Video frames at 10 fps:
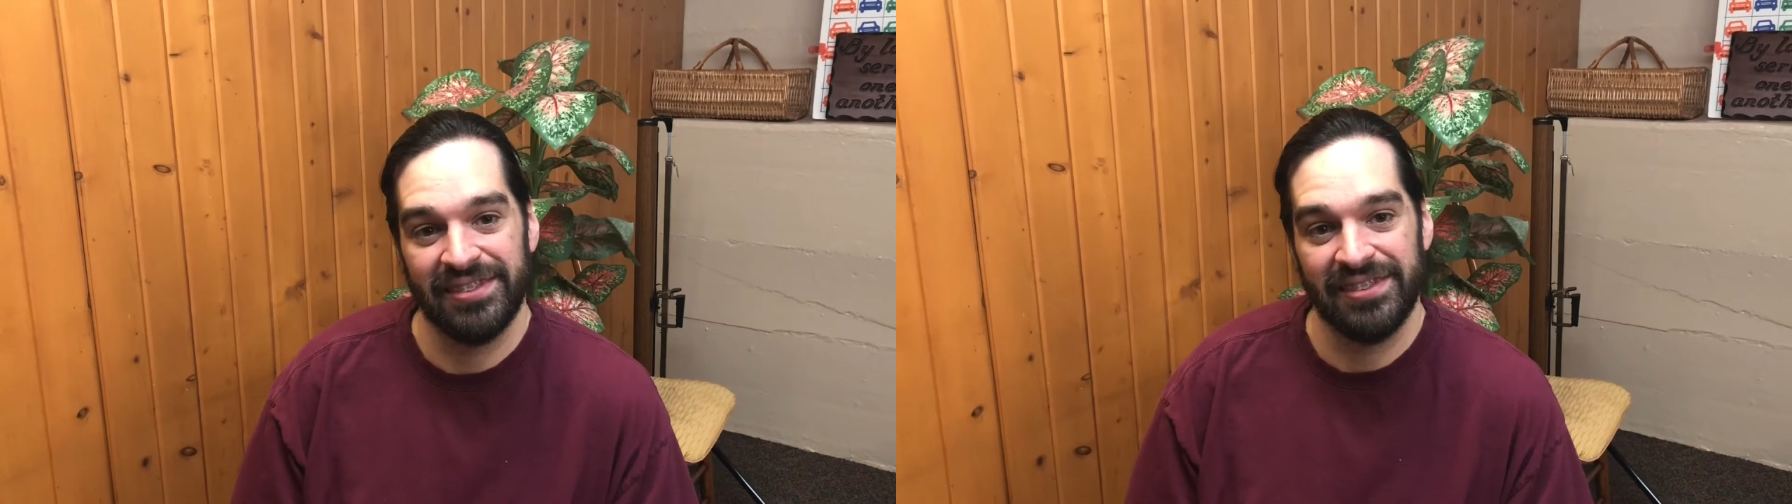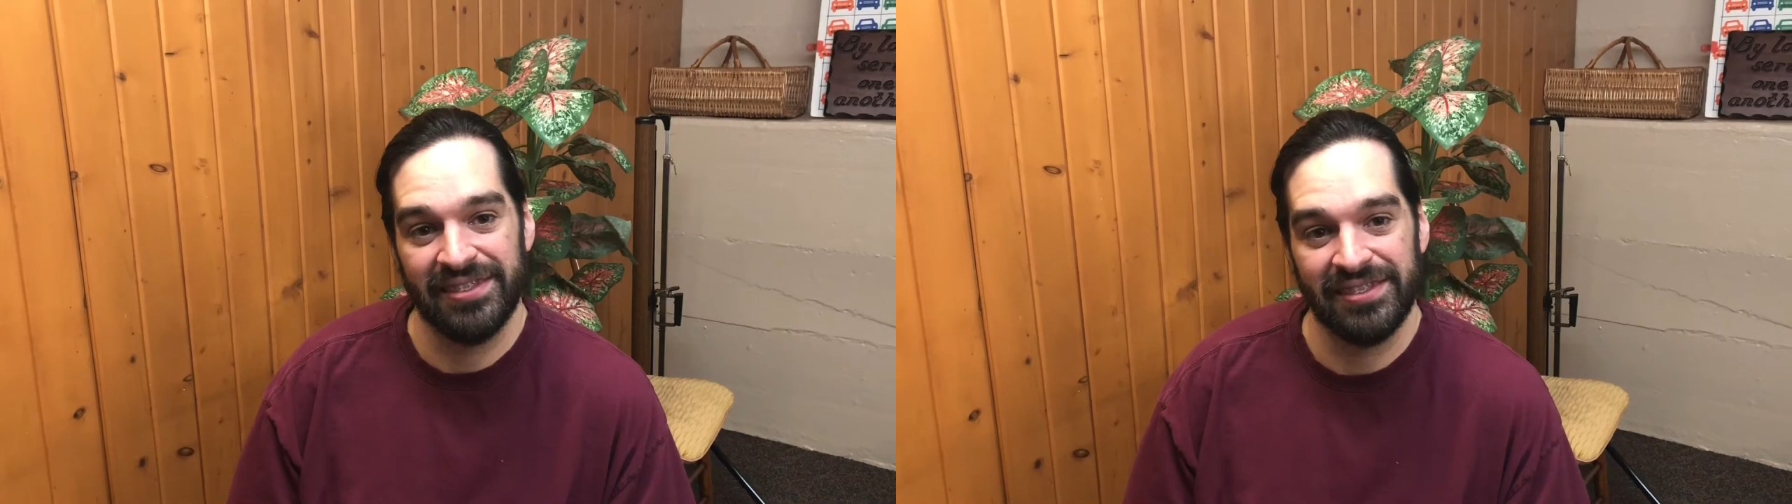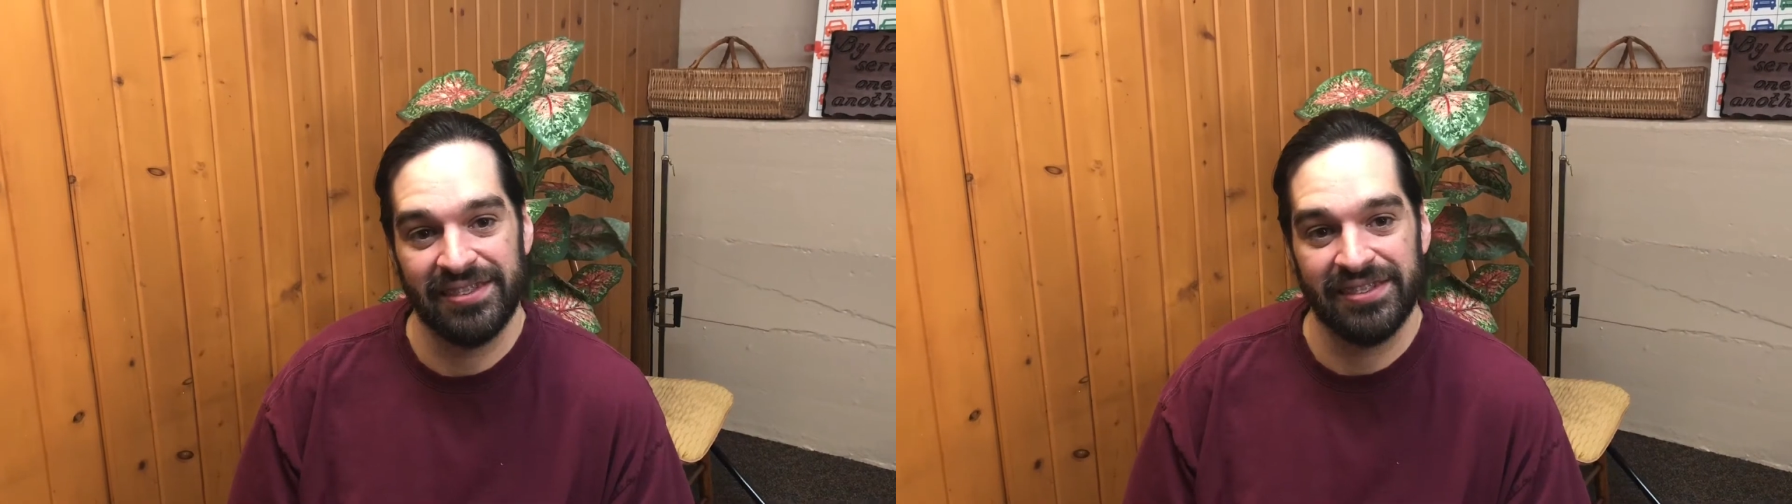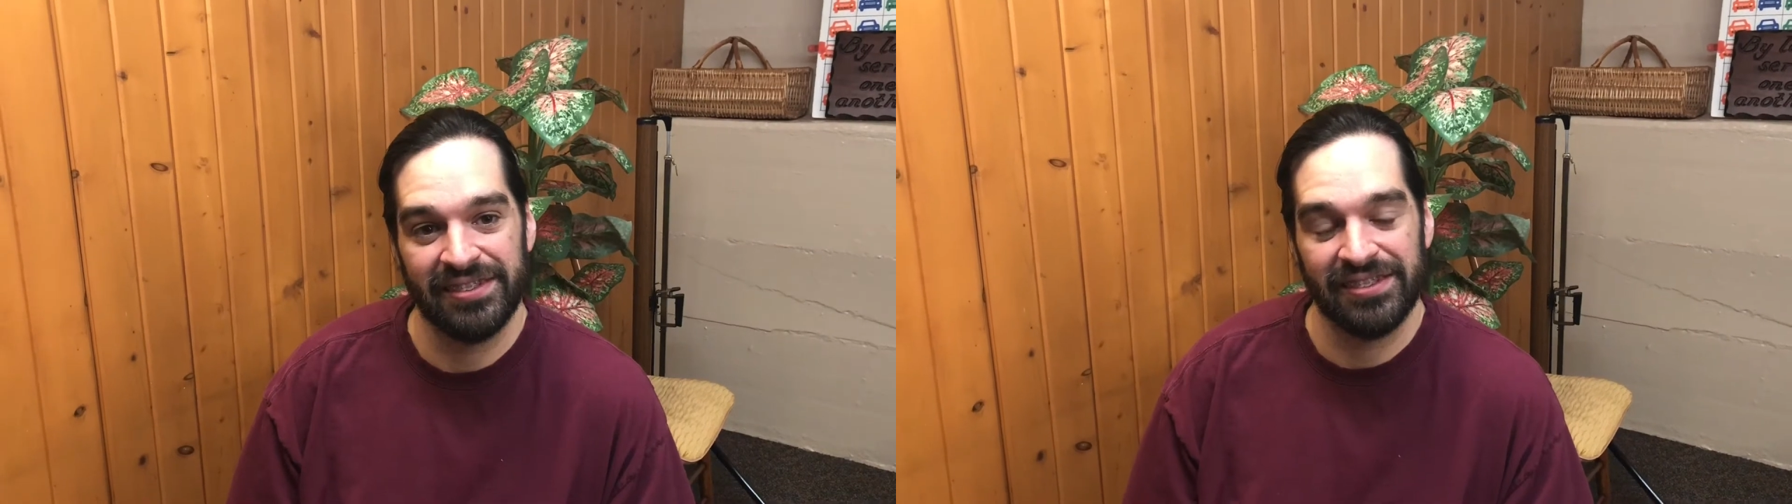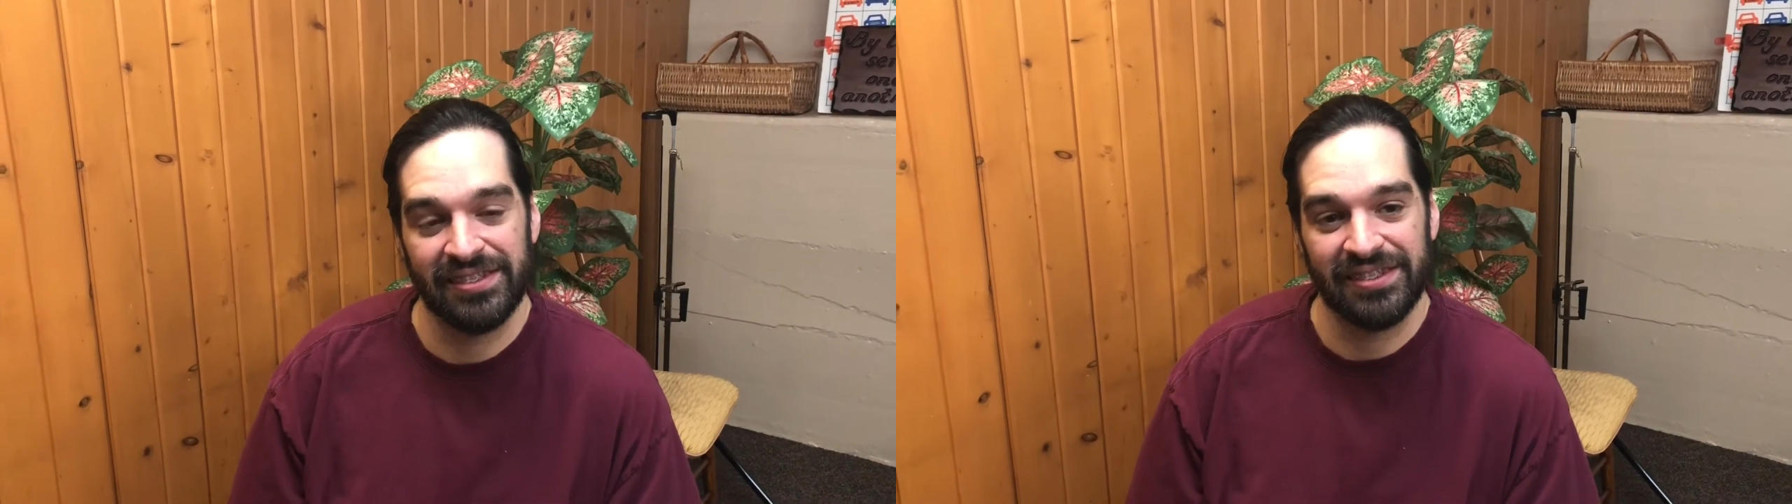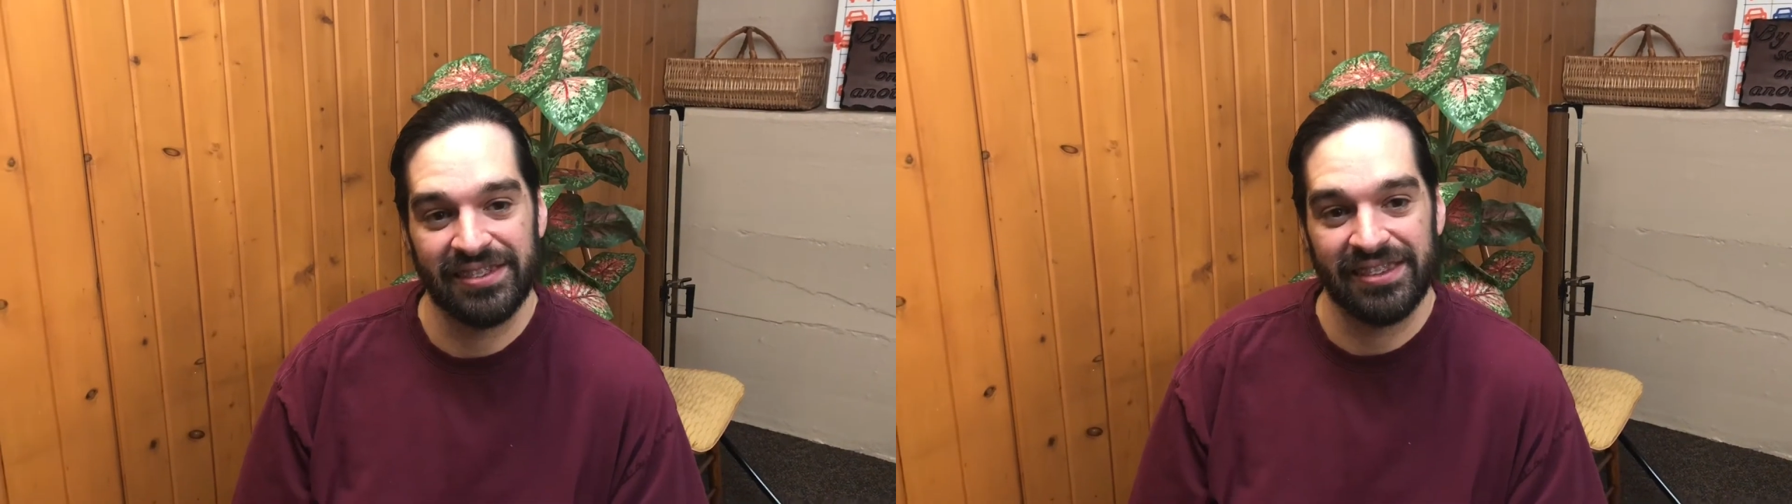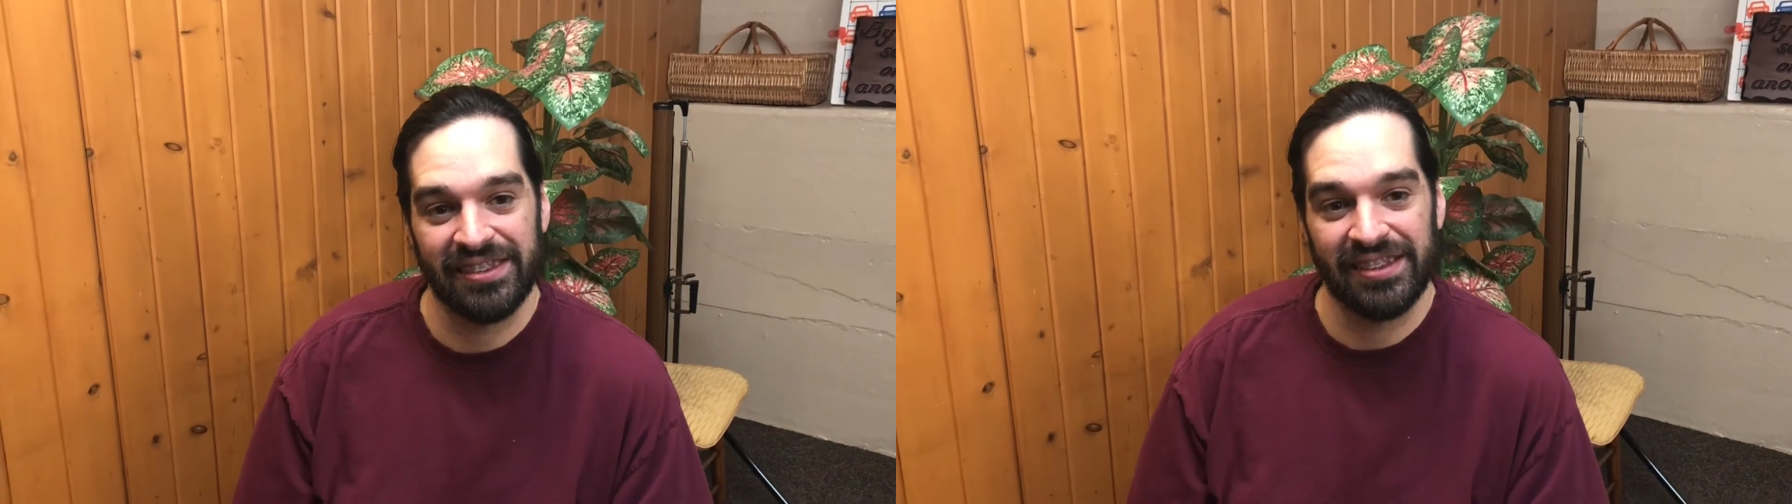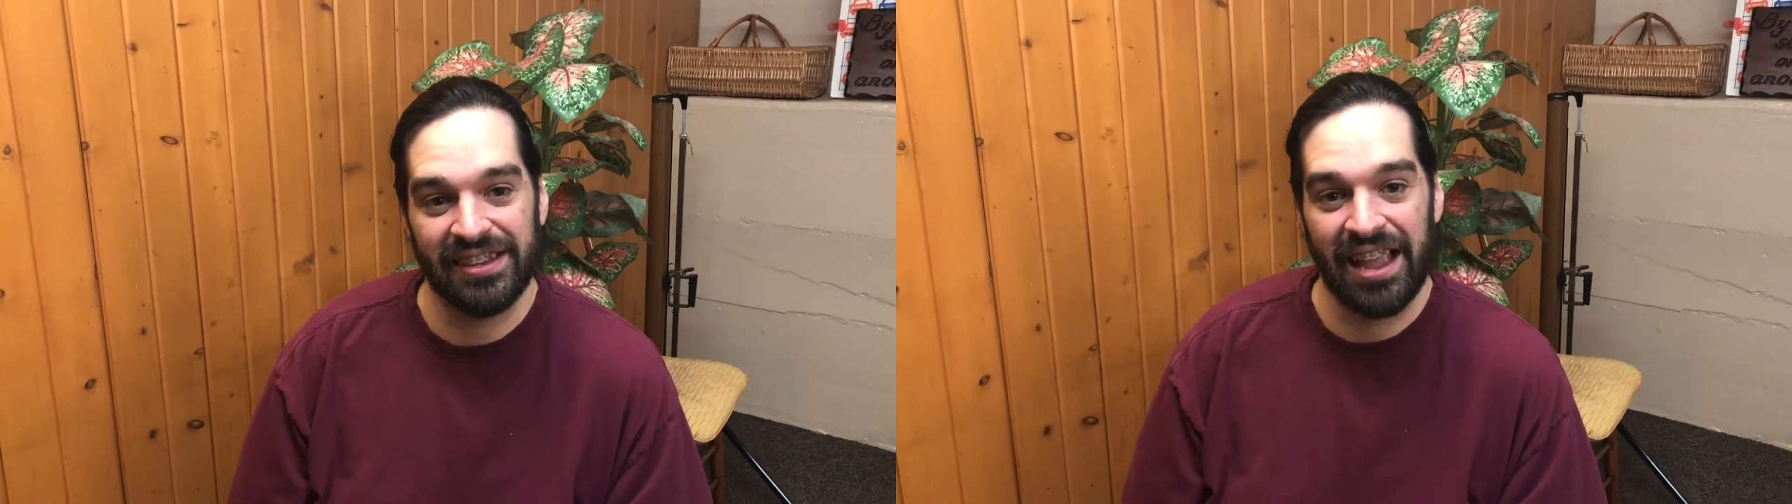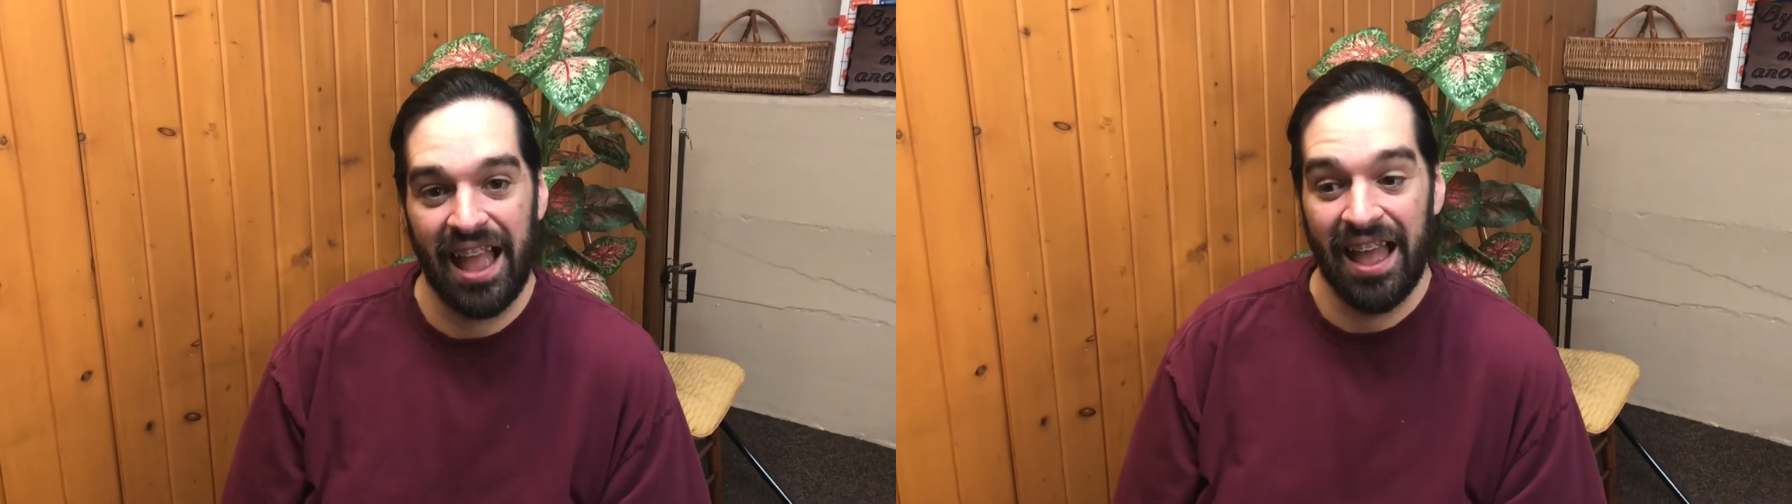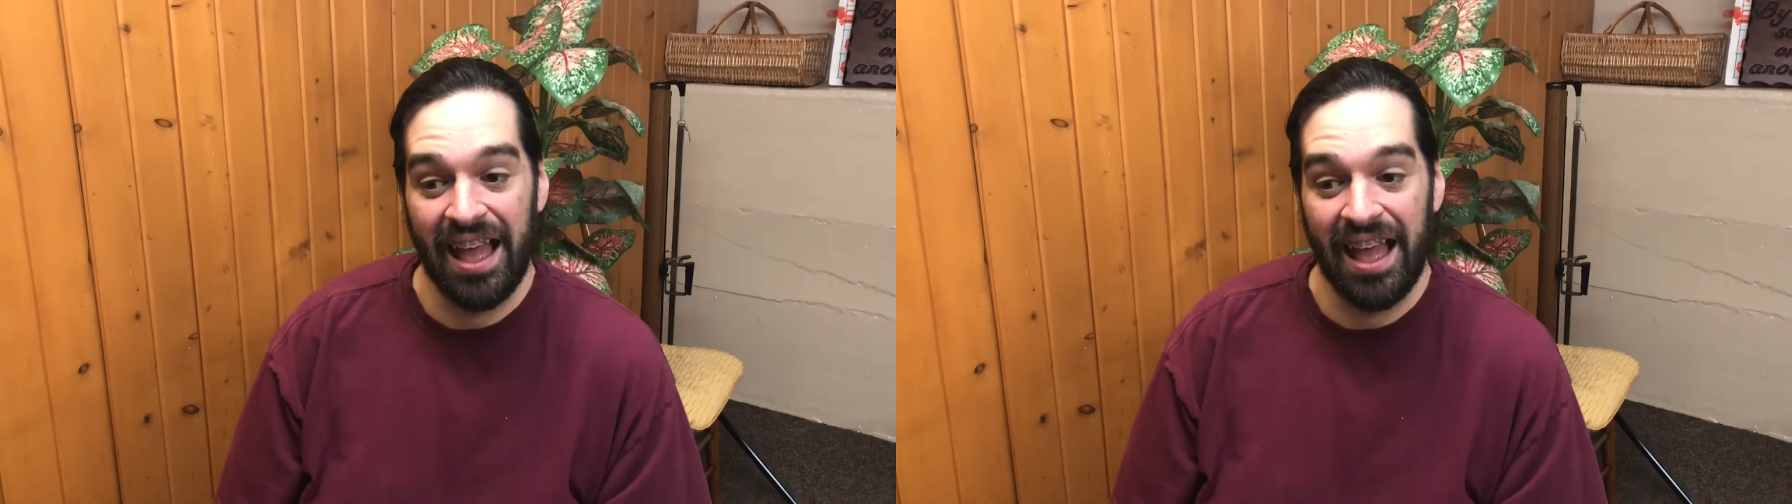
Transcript: lasting thoughts to the cast or crew?